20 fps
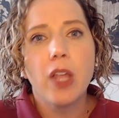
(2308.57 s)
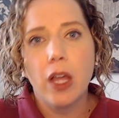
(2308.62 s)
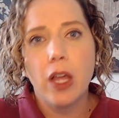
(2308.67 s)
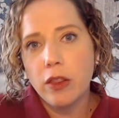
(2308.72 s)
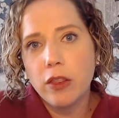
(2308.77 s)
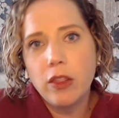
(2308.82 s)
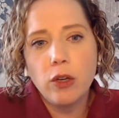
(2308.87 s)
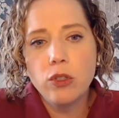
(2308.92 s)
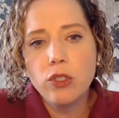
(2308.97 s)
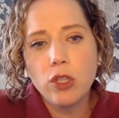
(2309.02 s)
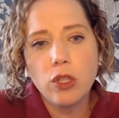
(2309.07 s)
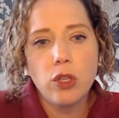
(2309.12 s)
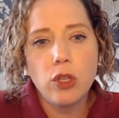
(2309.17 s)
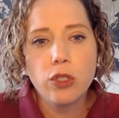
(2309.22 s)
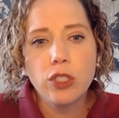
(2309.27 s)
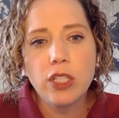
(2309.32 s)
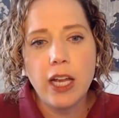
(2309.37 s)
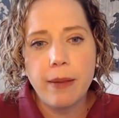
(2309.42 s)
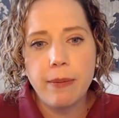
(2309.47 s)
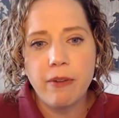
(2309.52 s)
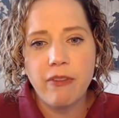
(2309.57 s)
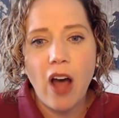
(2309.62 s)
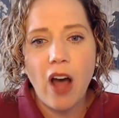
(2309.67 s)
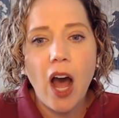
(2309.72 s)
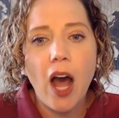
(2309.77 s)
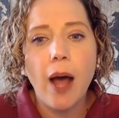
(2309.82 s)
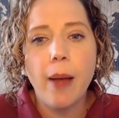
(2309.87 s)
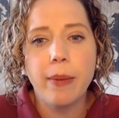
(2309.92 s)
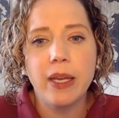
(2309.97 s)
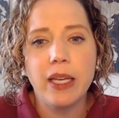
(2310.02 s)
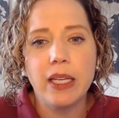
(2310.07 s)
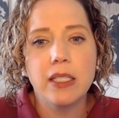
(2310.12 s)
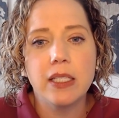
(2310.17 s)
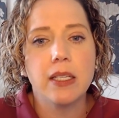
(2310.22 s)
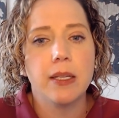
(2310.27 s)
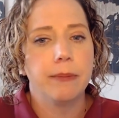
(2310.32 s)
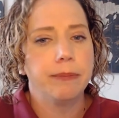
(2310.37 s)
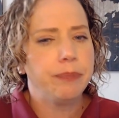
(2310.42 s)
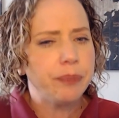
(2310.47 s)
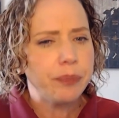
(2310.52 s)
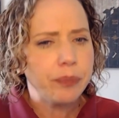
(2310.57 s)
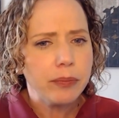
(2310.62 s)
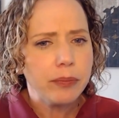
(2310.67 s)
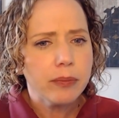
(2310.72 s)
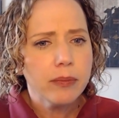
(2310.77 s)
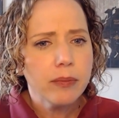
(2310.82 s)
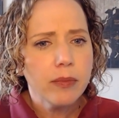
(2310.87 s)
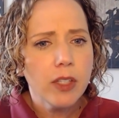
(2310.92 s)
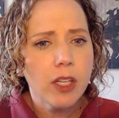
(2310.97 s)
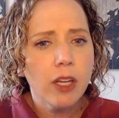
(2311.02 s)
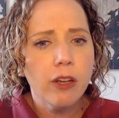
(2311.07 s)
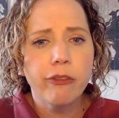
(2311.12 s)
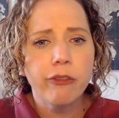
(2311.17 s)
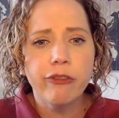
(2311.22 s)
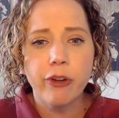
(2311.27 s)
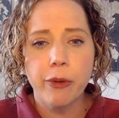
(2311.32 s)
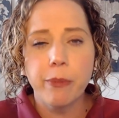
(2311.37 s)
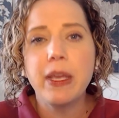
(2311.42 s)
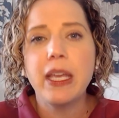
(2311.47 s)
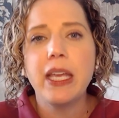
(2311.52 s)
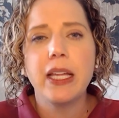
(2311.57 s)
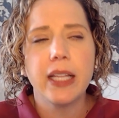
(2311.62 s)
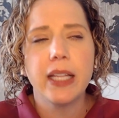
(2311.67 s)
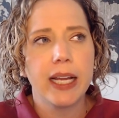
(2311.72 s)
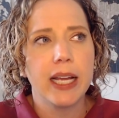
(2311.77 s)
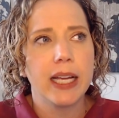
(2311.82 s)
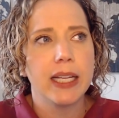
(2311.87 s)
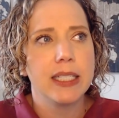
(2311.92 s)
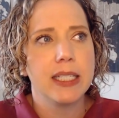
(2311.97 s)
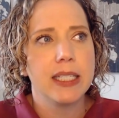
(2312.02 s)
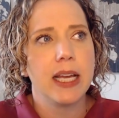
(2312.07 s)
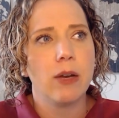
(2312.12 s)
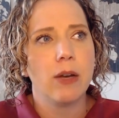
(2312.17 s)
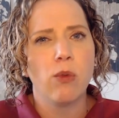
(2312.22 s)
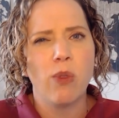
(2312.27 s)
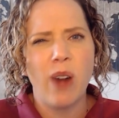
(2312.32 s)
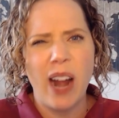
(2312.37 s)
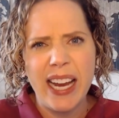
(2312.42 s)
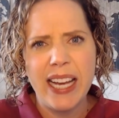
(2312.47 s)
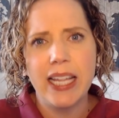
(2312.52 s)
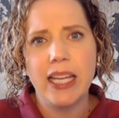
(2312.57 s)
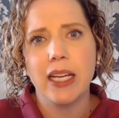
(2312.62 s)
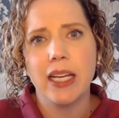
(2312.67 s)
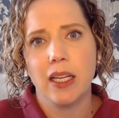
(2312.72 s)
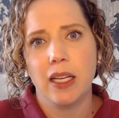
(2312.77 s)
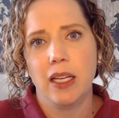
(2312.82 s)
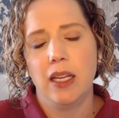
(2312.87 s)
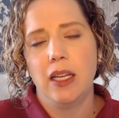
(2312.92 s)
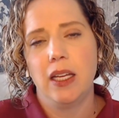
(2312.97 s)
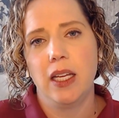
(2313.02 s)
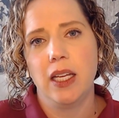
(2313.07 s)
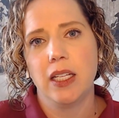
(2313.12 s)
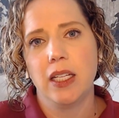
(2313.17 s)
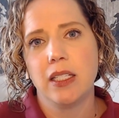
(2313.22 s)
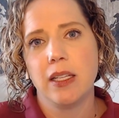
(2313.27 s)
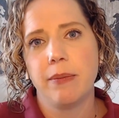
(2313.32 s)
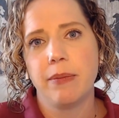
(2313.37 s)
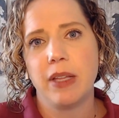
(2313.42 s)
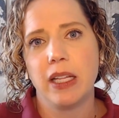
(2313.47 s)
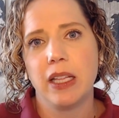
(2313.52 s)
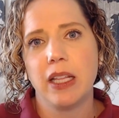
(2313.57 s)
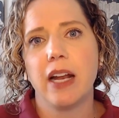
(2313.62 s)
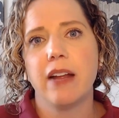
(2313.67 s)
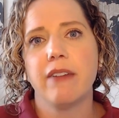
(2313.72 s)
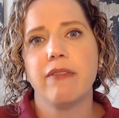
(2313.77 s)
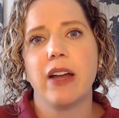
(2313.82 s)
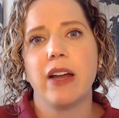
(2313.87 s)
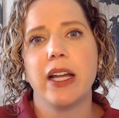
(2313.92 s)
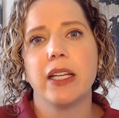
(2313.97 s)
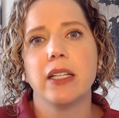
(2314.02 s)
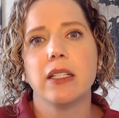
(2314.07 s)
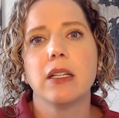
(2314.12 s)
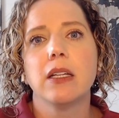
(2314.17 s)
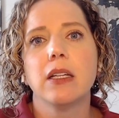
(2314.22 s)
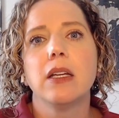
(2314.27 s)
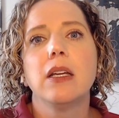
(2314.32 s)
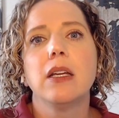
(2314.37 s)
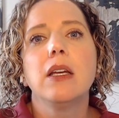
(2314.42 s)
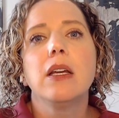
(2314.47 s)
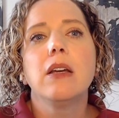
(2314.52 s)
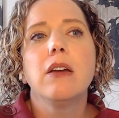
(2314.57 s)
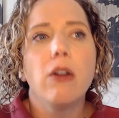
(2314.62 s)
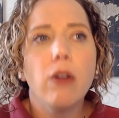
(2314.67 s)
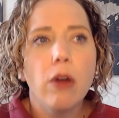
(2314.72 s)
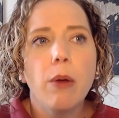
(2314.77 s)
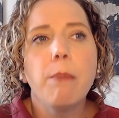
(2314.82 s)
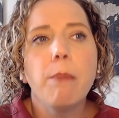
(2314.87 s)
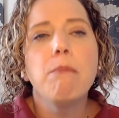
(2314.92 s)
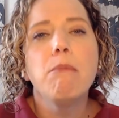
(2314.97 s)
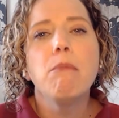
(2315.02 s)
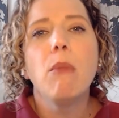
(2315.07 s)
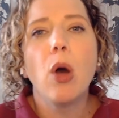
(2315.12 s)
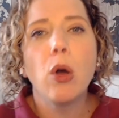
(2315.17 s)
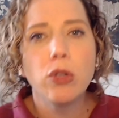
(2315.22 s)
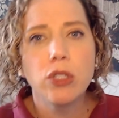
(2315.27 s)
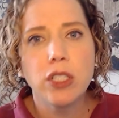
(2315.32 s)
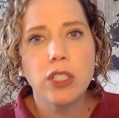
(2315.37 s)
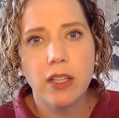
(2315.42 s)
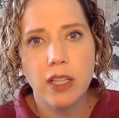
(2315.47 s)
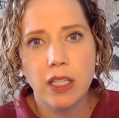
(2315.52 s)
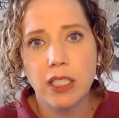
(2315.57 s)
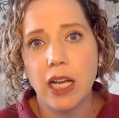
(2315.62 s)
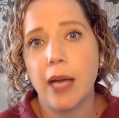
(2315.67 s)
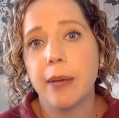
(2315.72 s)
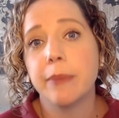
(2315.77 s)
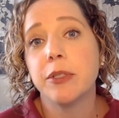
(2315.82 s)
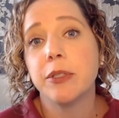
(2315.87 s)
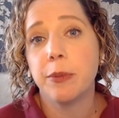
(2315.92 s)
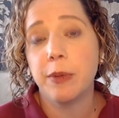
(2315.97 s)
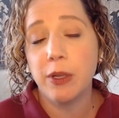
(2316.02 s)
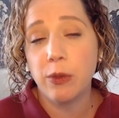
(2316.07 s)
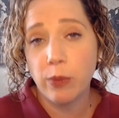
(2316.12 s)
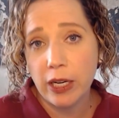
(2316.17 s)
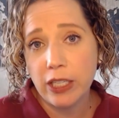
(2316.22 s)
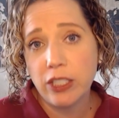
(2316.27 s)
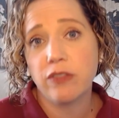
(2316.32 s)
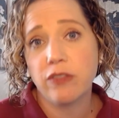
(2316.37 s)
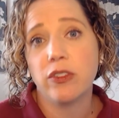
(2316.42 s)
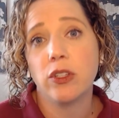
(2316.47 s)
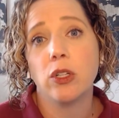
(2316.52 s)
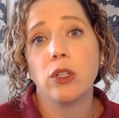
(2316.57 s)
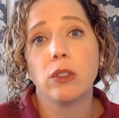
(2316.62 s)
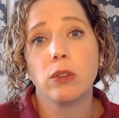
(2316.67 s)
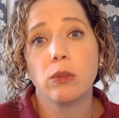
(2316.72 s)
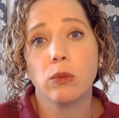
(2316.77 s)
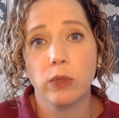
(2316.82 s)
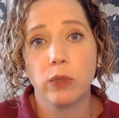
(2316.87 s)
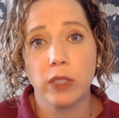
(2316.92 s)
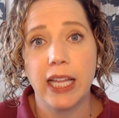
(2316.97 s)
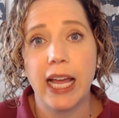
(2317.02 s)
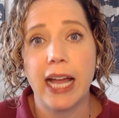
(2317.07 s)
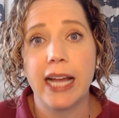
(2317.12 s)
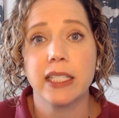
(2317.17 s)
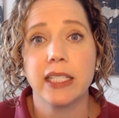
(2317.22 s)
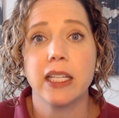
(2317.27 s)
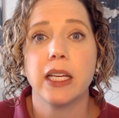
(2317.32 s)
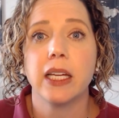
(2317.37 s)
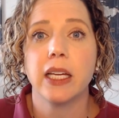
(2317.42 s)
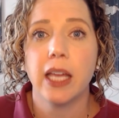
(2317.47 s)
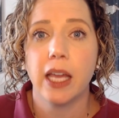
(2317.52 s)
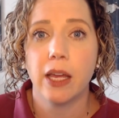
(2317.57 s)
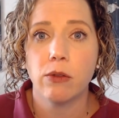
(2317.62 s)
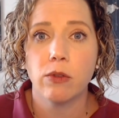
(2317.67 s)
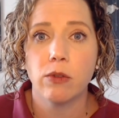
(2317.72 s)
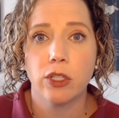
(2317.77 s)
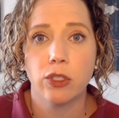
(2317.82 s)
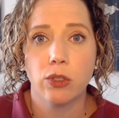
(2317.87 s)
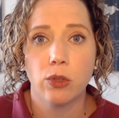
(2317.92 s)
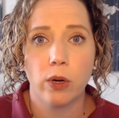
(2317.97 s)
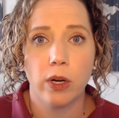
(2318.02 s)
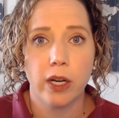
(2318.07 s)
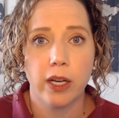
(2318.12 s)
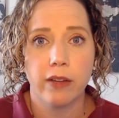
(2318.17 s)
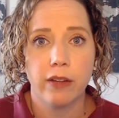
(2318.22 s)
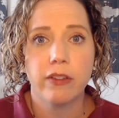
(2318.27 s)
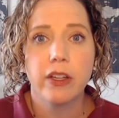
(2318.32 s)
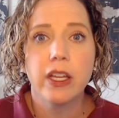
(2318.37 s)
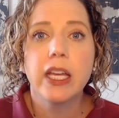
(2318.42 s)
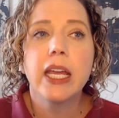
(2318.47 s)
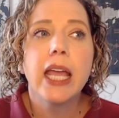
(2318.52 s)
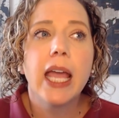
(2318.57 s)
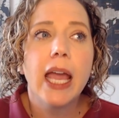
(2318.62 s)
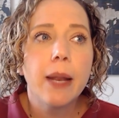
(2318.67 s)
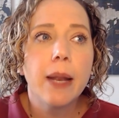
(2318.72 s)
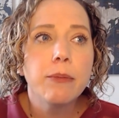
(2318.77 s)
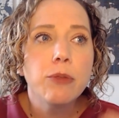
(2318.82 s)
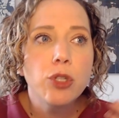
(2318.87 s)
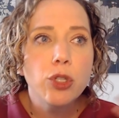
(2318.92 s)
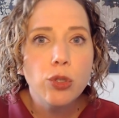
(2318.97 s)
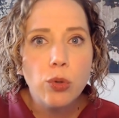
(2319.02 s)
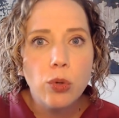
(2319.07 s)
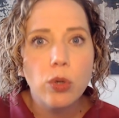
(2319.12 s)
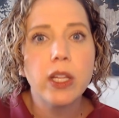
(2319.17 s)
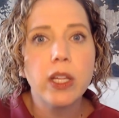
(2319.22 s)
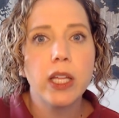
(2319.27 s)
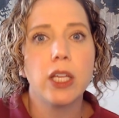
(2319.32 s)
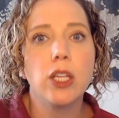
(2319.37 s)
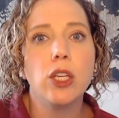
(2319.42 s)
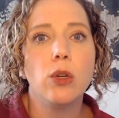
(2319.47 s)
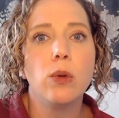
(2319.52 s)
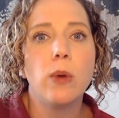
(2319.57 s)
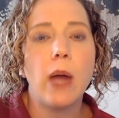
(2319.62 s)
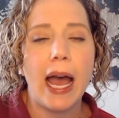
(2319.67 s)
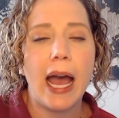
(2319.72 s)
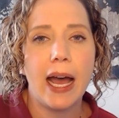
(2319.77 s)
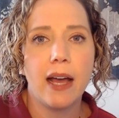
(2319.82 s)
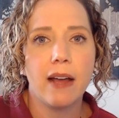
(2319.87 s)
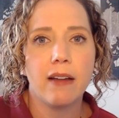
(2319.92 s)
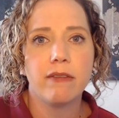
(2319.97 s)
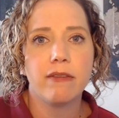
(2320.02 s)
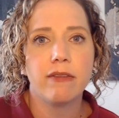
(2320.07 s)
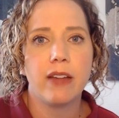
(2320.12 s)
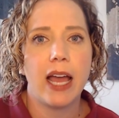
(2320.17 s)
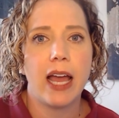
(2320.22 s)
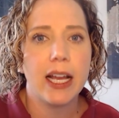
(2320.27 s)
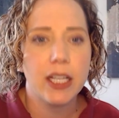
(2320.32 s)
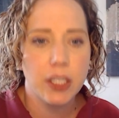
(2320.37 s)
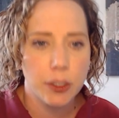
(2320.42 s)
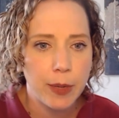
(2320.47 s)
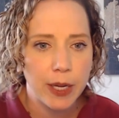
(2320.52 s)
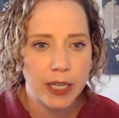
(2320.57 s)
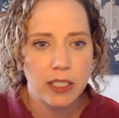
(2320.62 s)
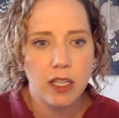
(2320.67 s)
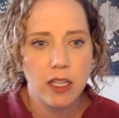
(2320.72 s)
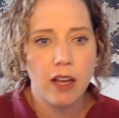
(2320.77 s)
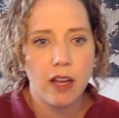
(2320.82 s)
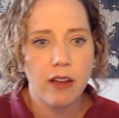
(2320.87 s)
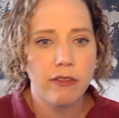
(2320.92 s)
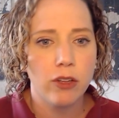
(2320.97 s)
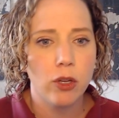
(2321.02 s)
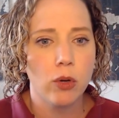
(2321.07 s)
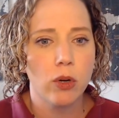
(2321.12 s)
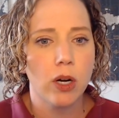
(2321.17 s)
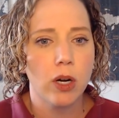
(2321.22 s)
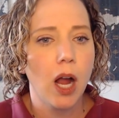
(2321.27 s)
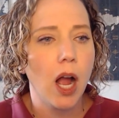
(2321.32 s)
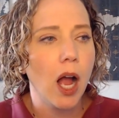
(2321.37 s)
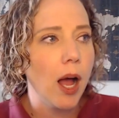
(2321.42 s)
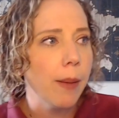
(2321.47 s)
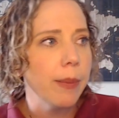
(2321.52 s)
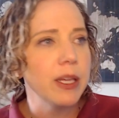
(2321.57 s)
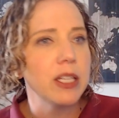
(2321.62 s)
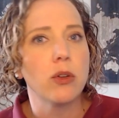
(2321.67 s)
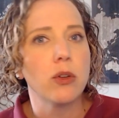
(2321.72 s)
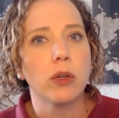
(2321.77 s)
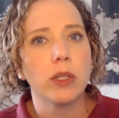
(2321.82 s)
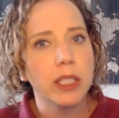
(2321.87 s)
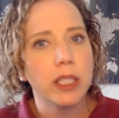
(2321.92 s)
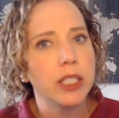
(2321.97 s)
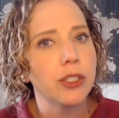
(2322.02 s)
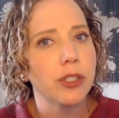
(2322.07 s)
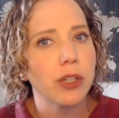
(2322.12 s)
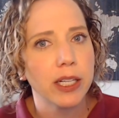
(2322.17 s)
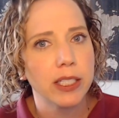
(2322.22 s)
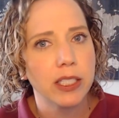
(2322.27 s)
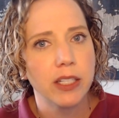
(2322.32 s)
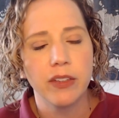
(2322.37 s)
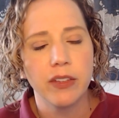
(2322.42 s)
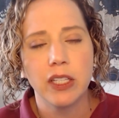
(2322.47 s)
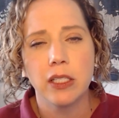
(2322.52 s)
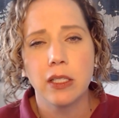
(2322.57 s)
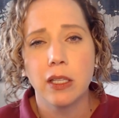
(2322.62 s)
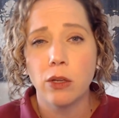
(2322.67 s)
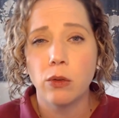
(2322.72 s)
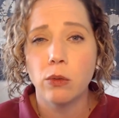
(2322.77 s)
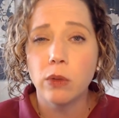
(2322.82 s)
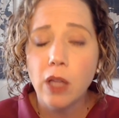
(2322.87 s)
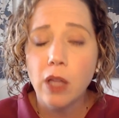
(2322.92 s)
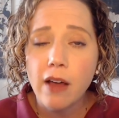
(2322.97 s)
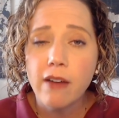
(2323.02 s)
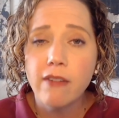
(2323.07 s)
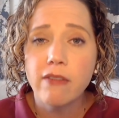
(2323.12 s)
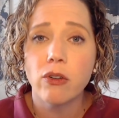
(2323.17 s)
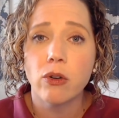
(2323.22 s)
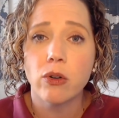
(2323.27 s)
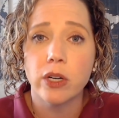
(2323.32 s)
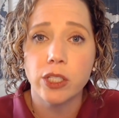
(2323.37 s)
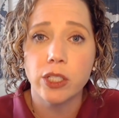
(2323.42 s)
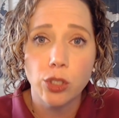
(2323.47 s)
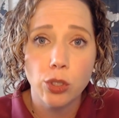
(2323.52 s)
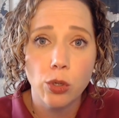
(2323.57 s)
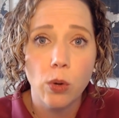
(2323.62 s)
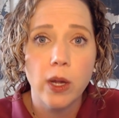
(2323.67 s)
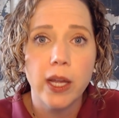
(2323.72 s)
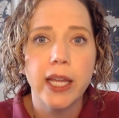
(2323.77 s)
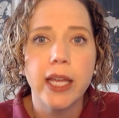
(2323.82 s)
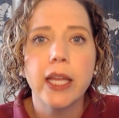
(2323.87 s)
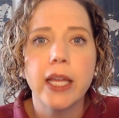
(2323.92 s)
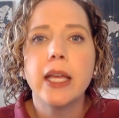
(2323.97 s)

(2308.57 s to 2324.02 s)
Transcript: those type of hobbies, for me, like I said, writing is something that I find most of the time to be restful, relaxing, and restorative. And I'm sure that you have aspects of your hobbies or leisure activities that you love or enjoy